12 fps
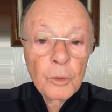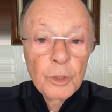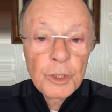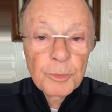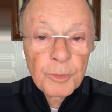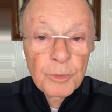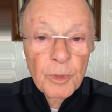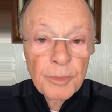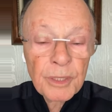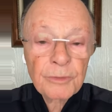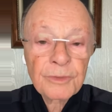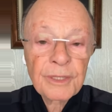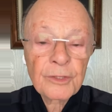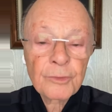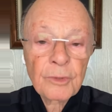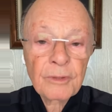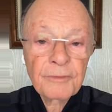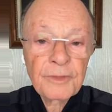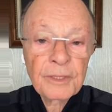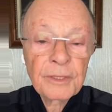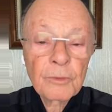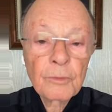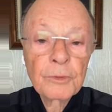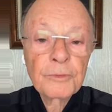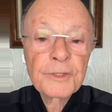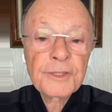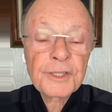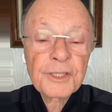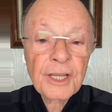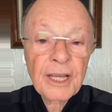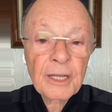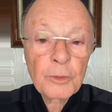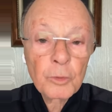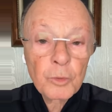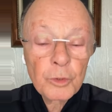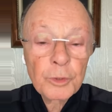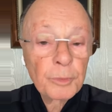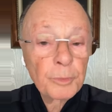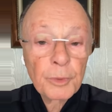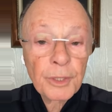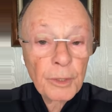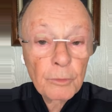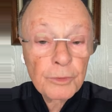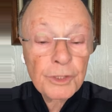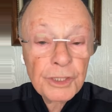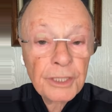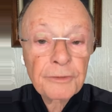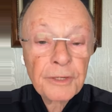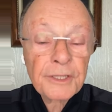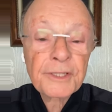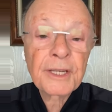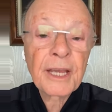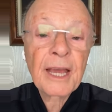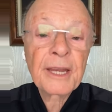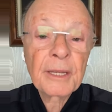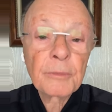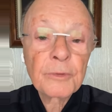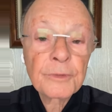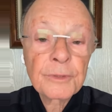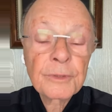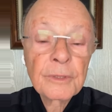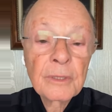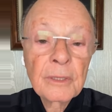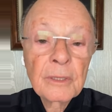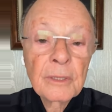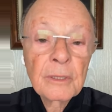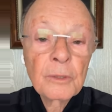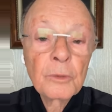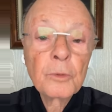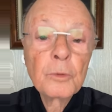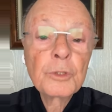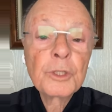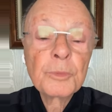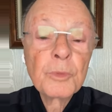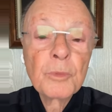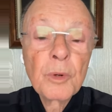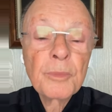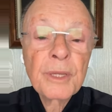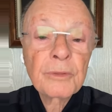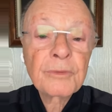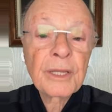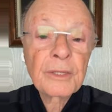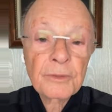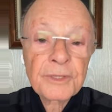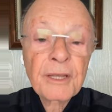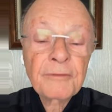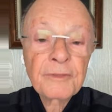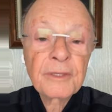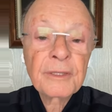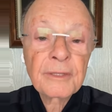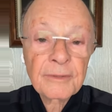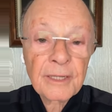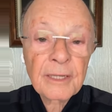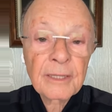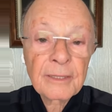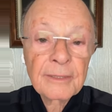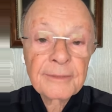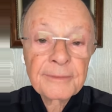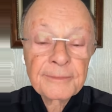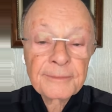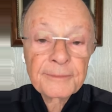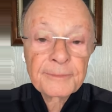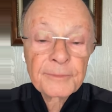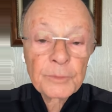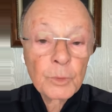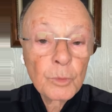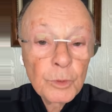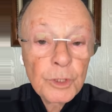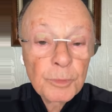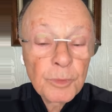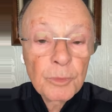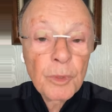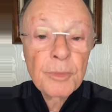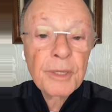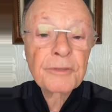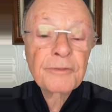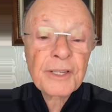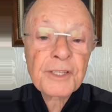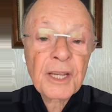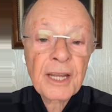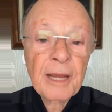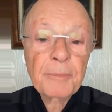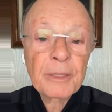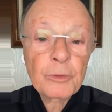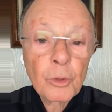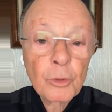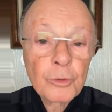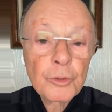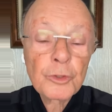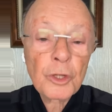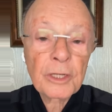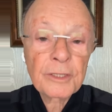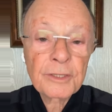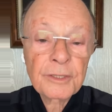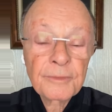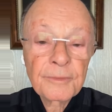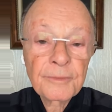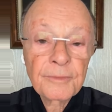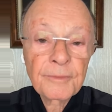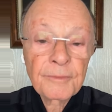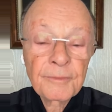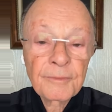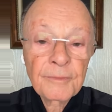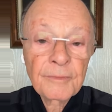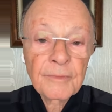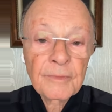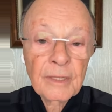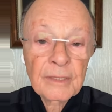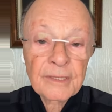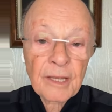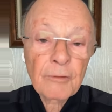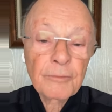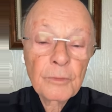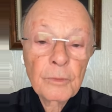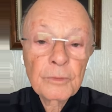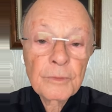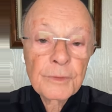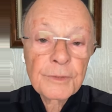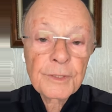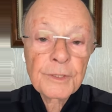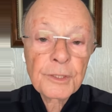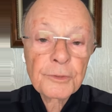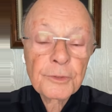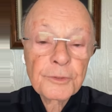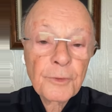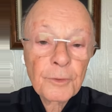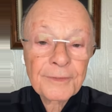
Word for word: In the last moment of your life, when you reach the last moment, because one day we will reach the last moment of our lives, isn't it? The last moment will come for all of us, except if